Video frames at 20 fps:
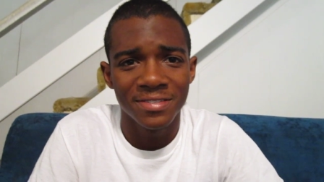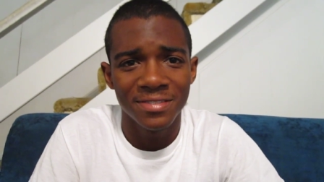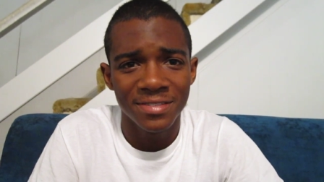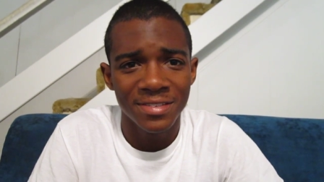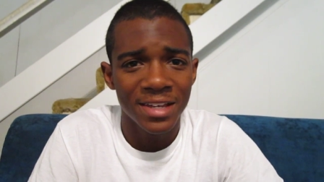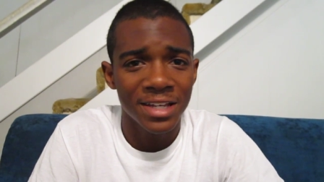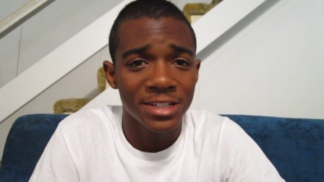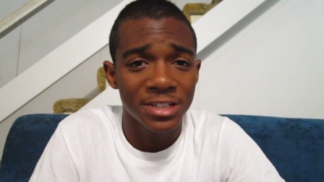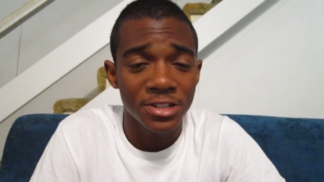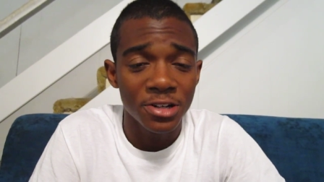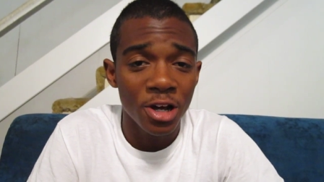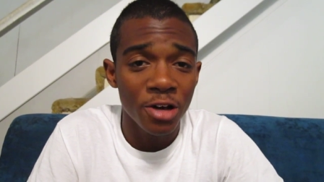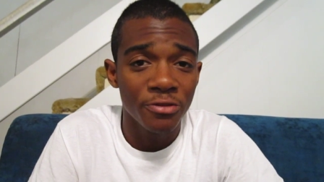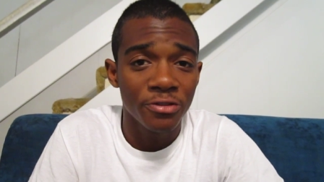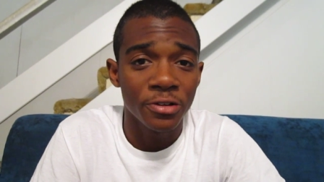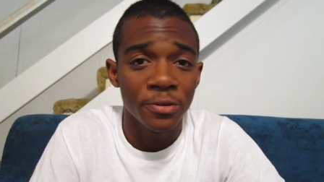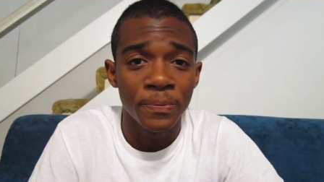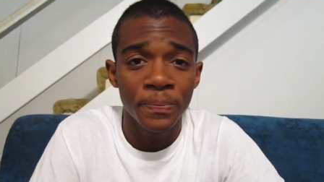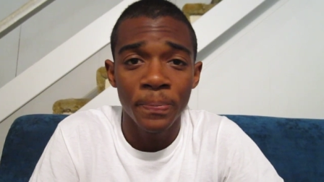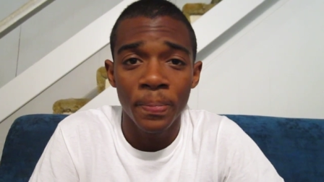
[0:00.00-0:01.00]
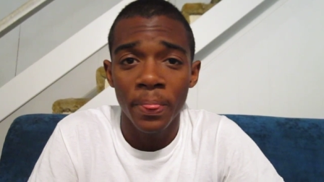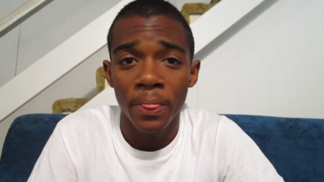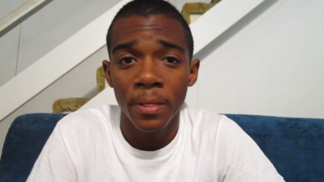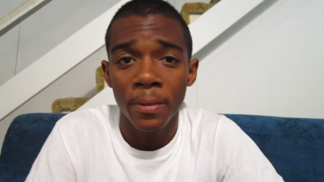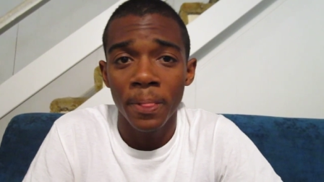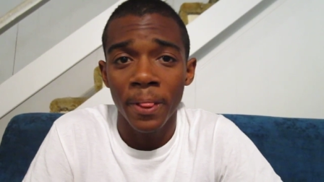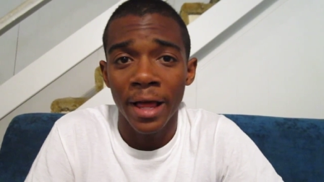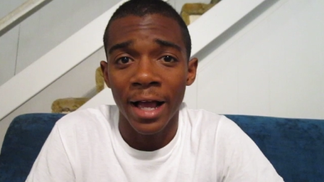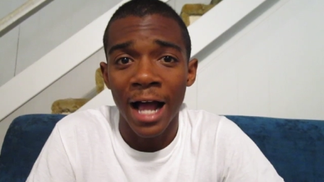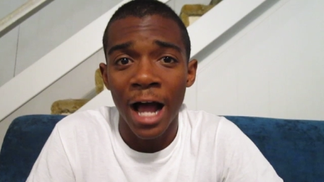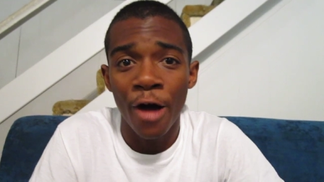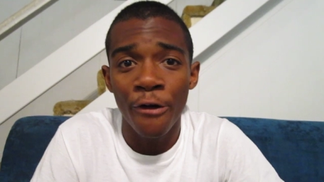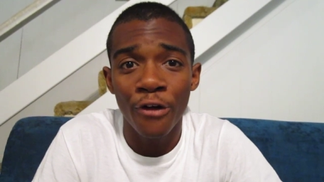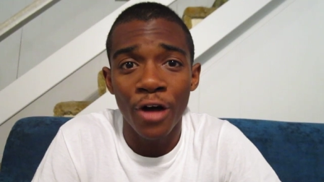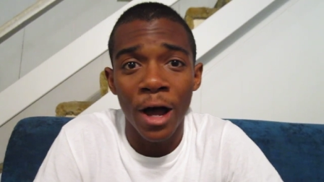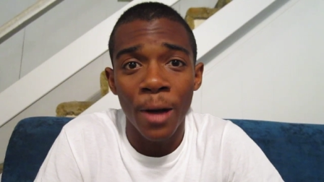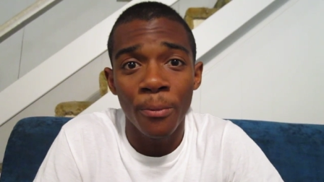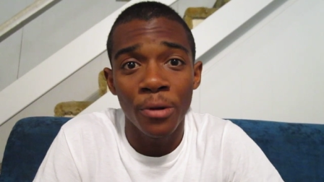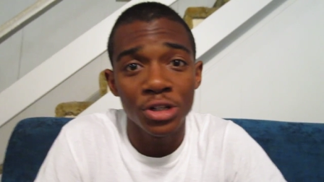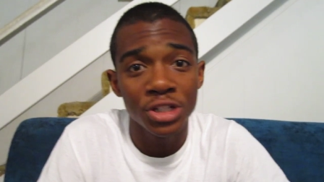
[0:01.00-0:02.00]
that's nothing. Like I don't know
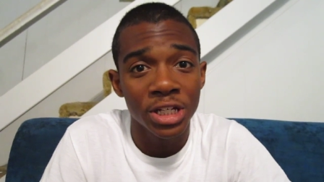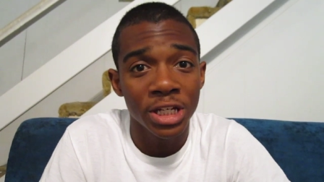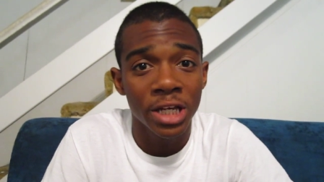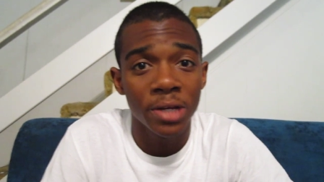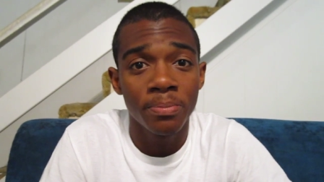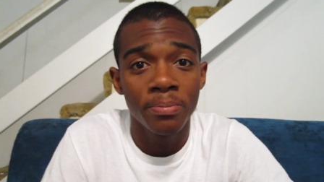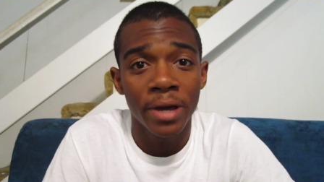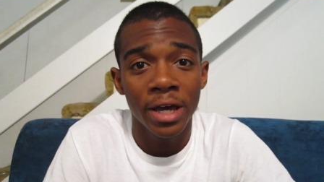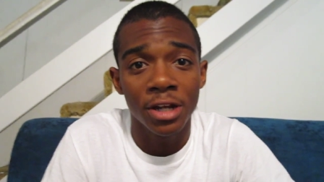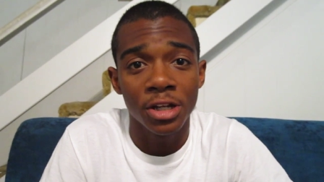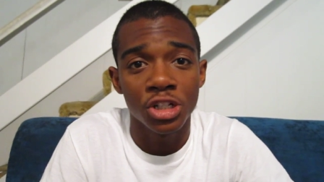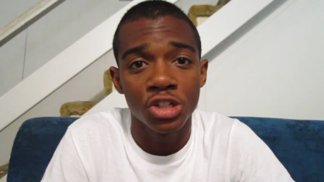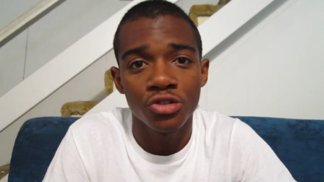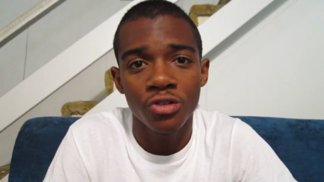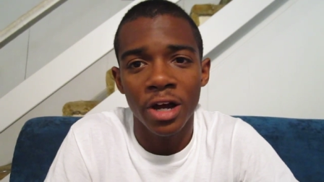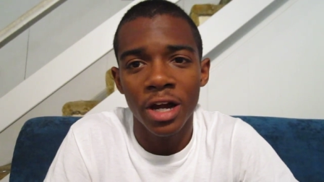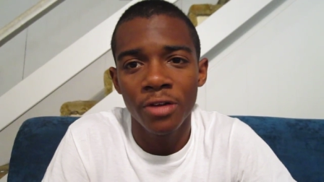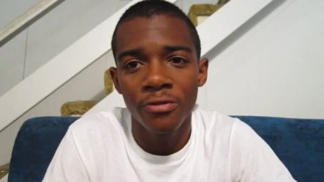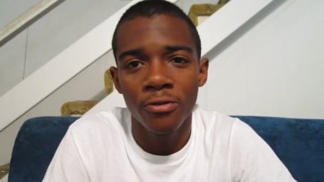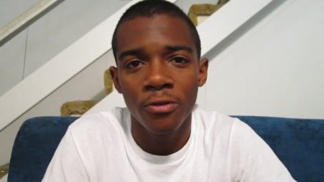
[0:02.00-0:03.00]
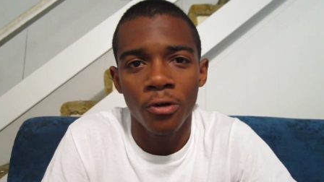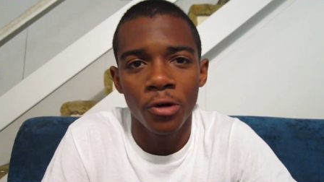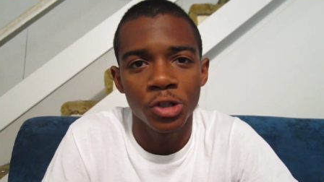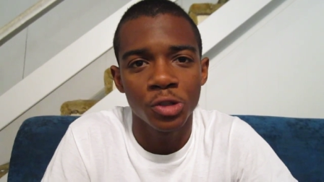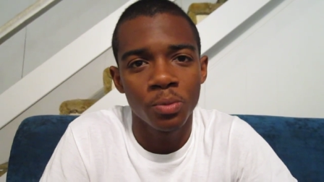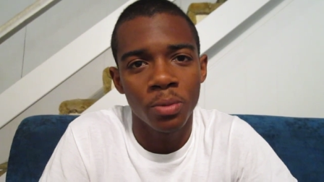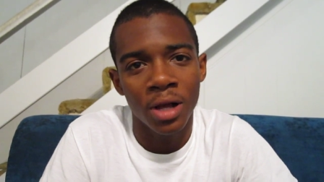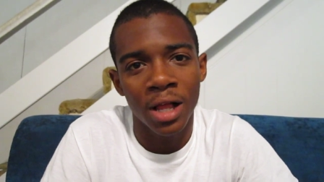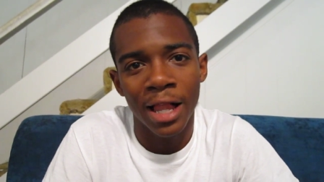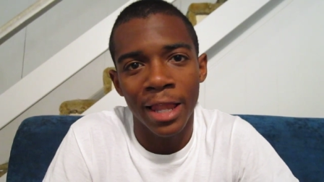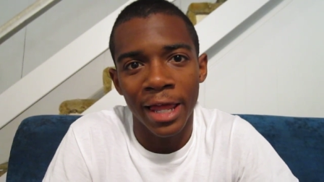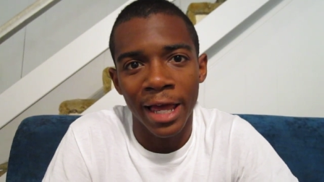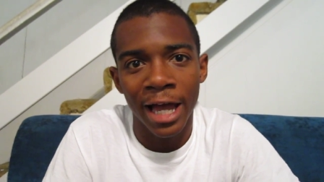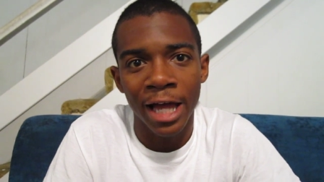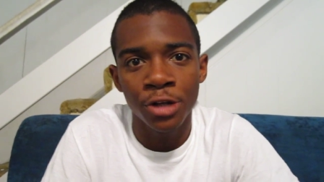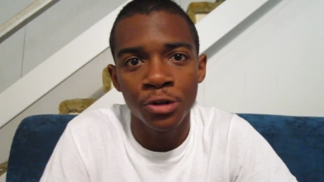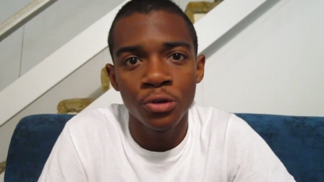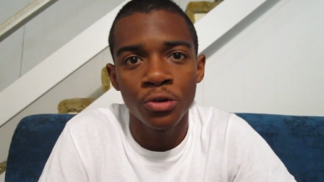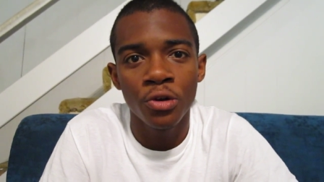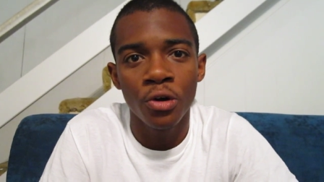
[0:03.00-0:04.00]
how much they get paid in Strikeforce, but like I
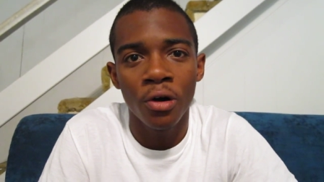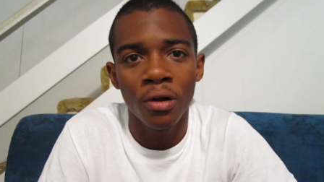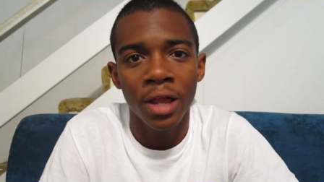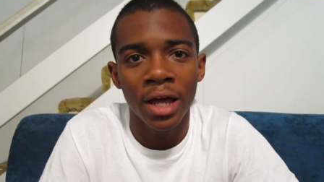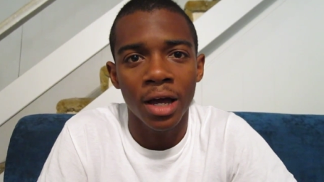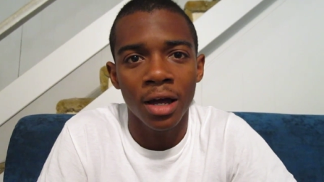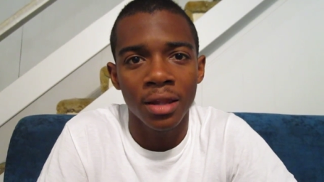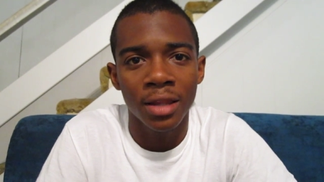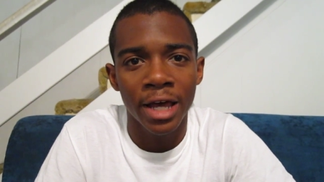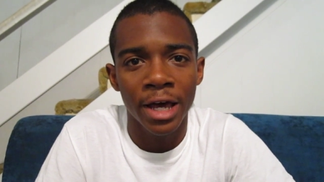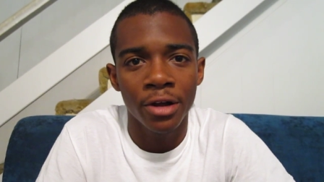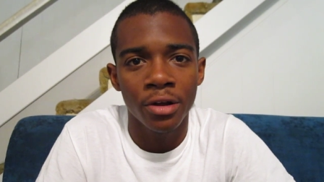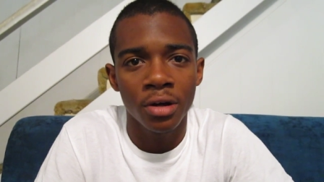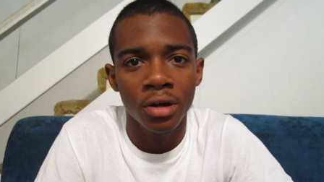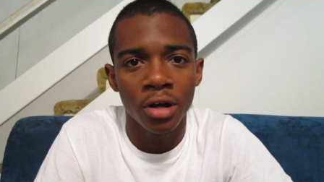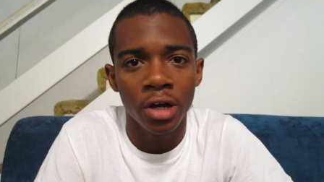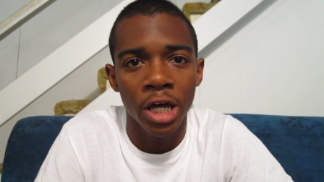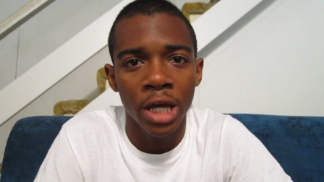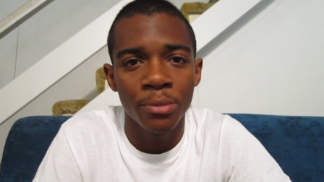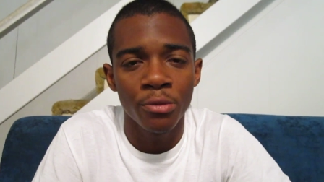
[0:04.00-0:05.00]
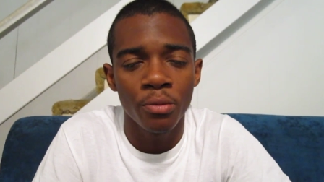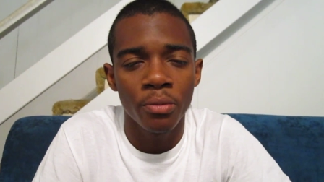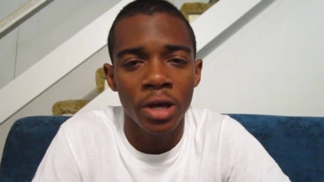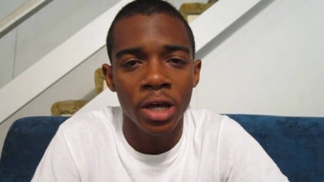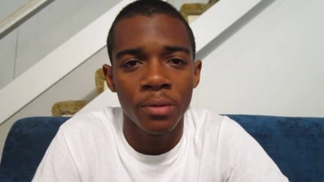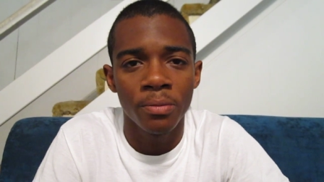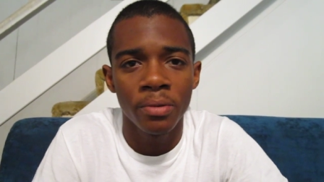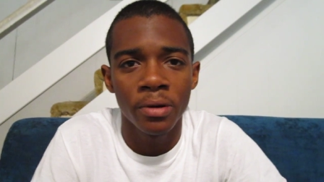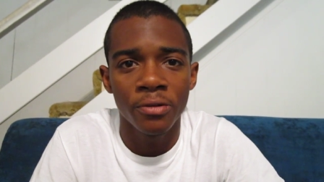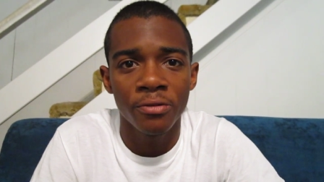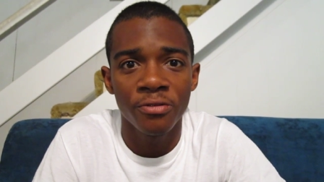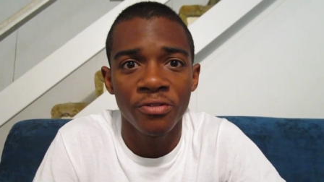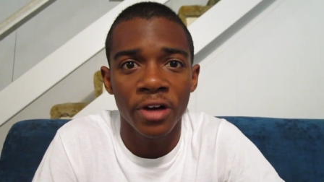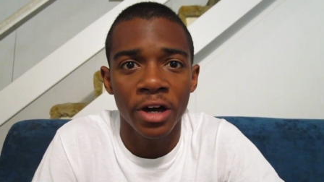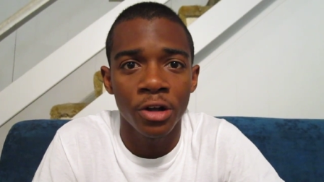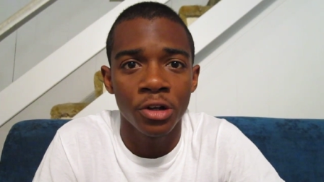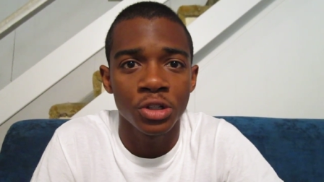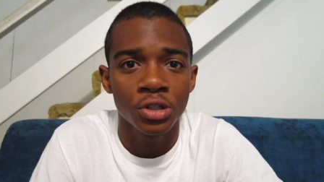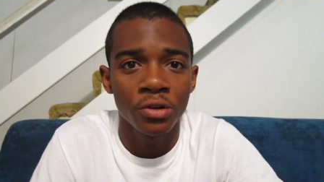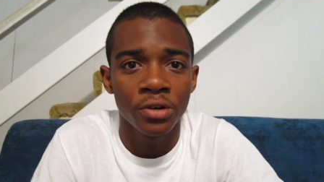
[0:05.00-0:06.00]
do know like a lot of uh, MMA
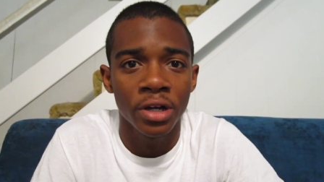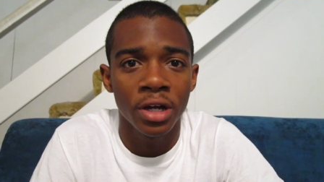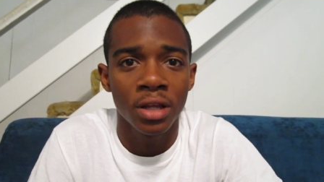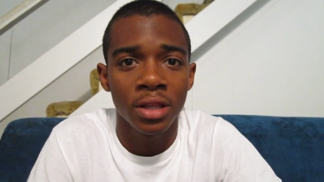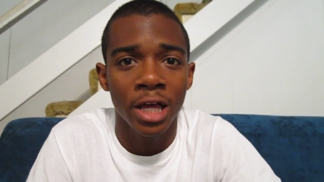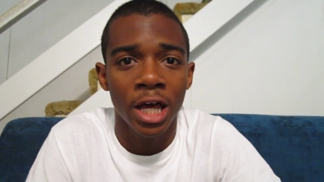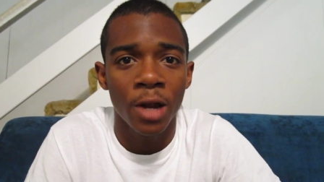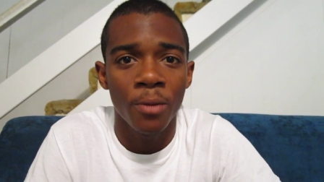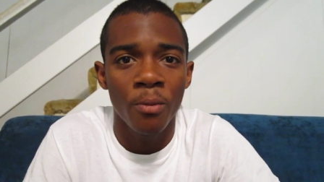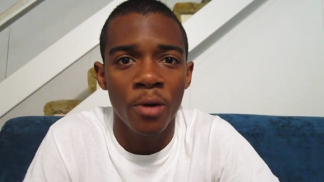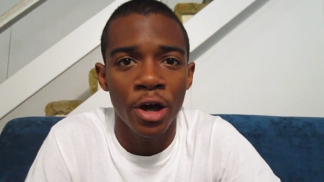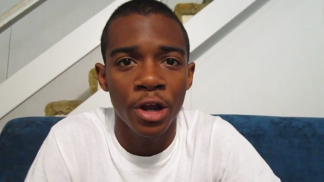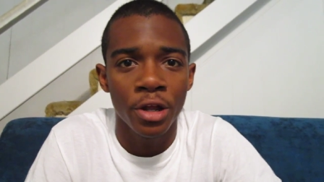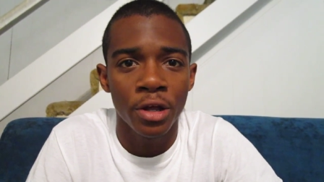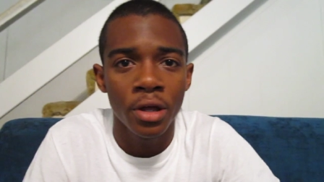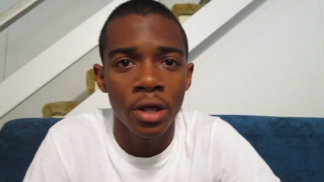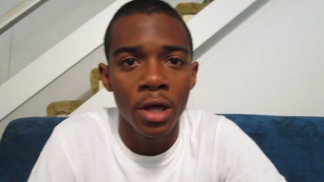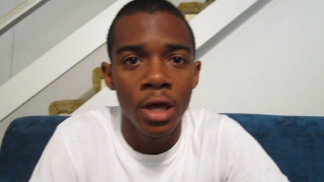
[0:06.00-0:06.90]
fighters don't get a lot of money.